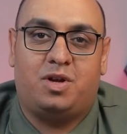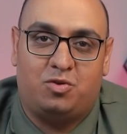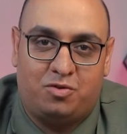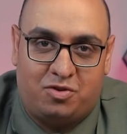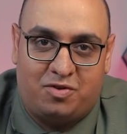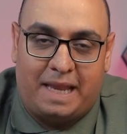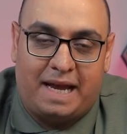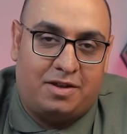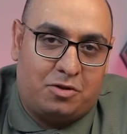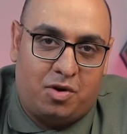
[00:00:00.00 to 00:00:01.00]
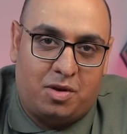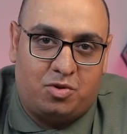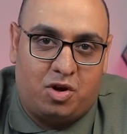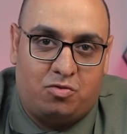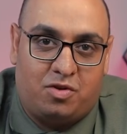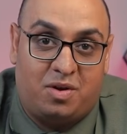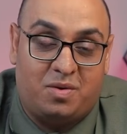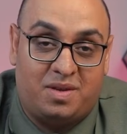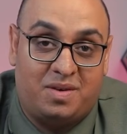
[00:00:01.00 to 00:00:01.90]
going to review the S40 Pro for you.